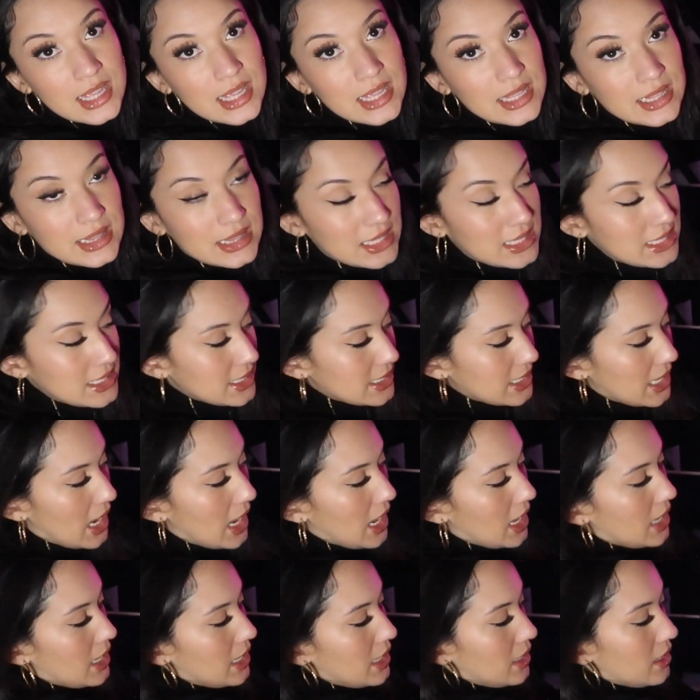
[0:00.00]
in the
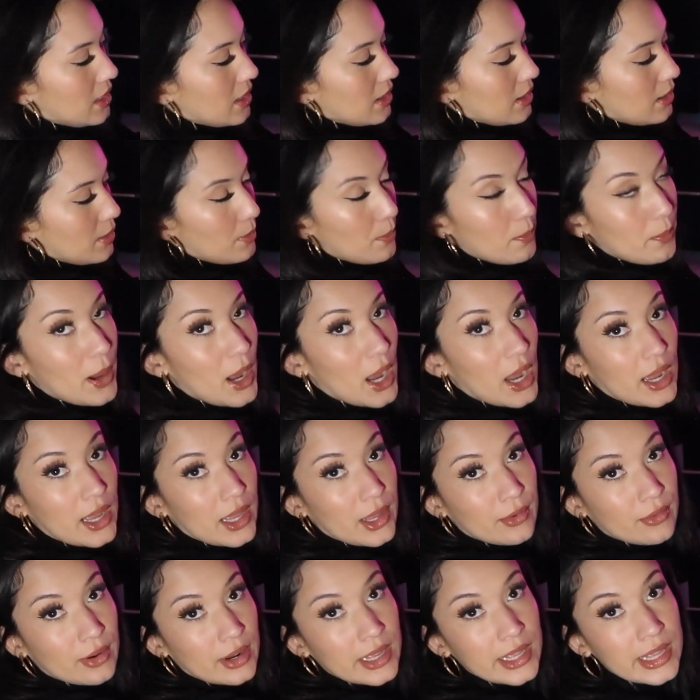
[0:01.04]
side
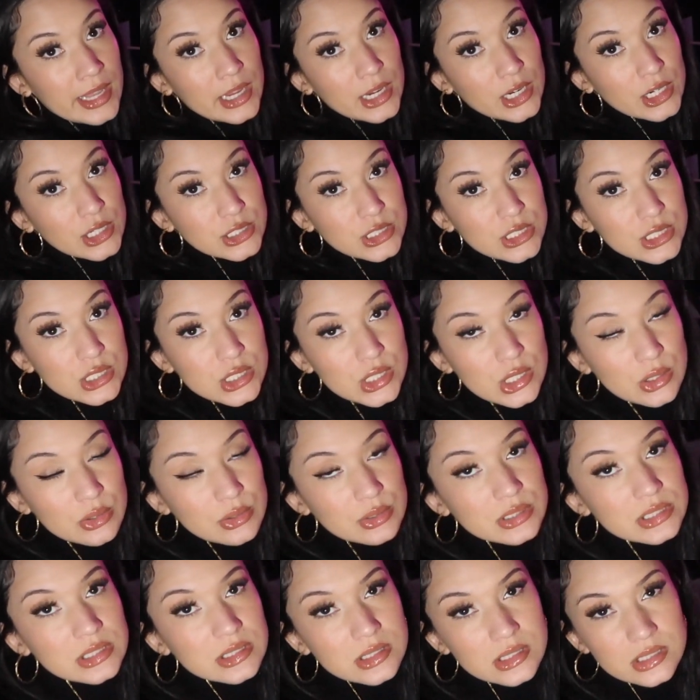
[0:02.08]
pocket right here, just so
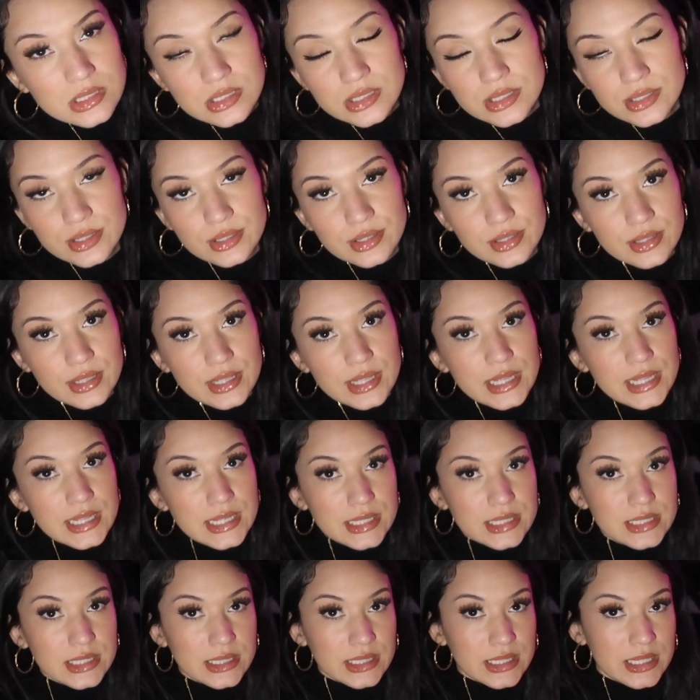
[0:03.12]
it's
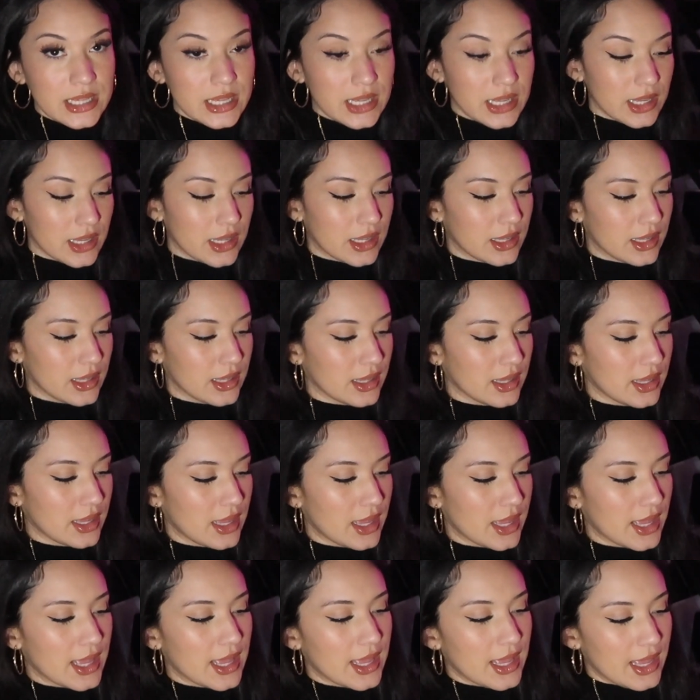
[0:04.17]
easily
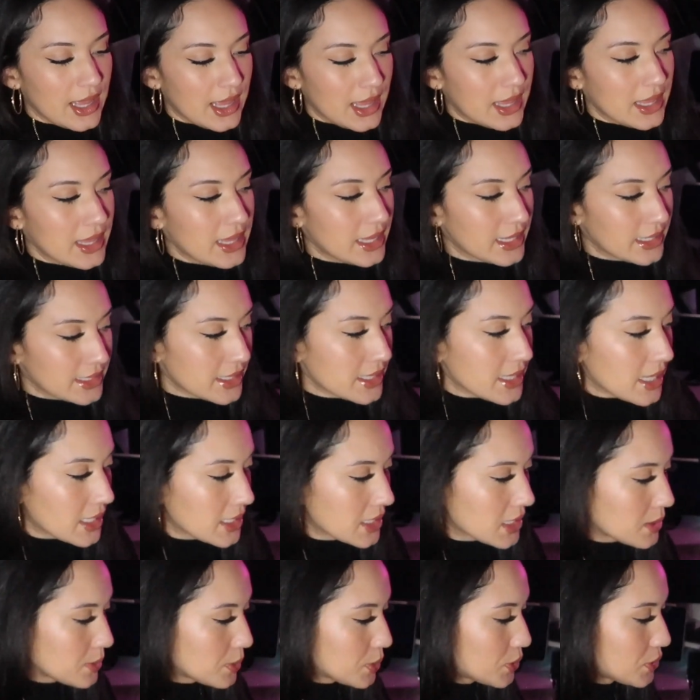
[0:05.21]

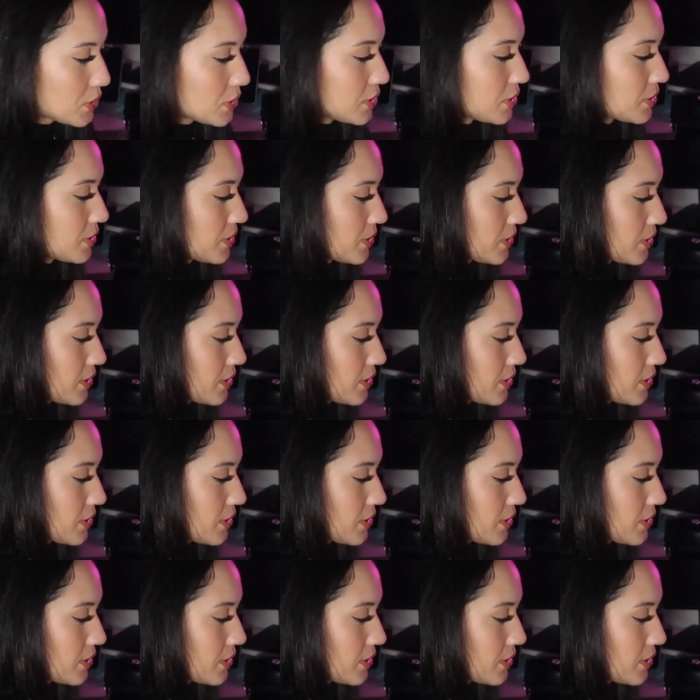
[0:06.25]
accessible.